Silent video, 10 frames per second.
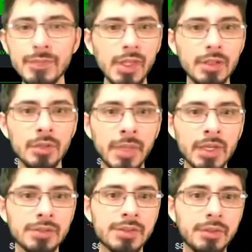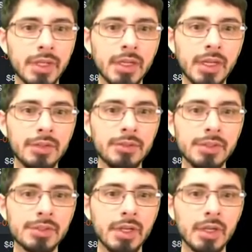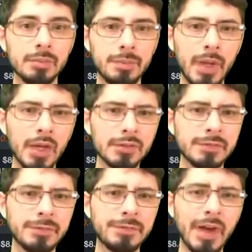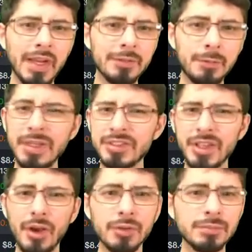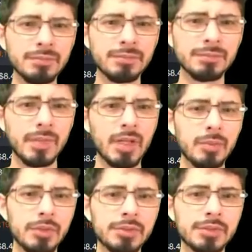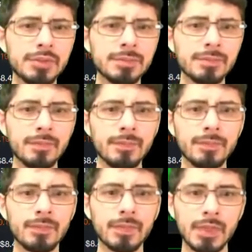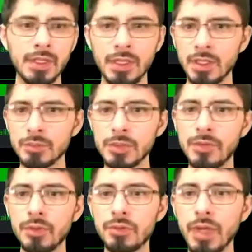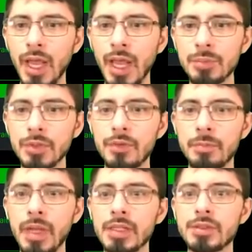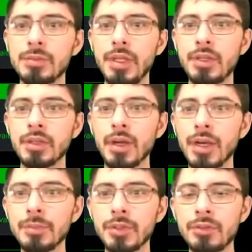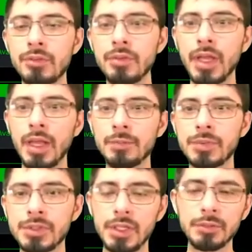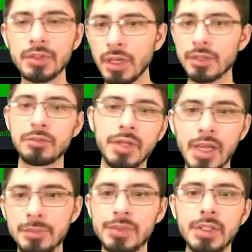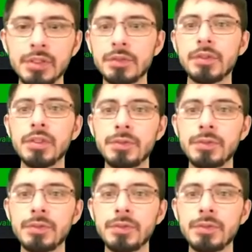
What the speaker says: Not bad considering I got into the stock about 5 weeks ago, at most. Moving on to Apple, over the past week, you're up 2.5%. We'll call it 2.5%. Overall,